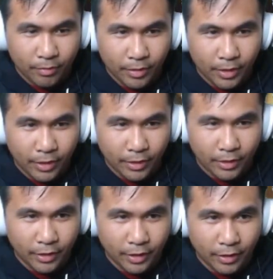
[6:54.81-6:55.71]

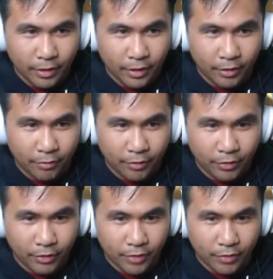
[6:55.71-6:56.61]
I, I, I
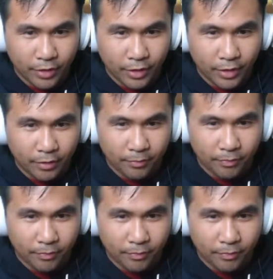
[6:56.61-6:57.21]
fixed everything, yeah?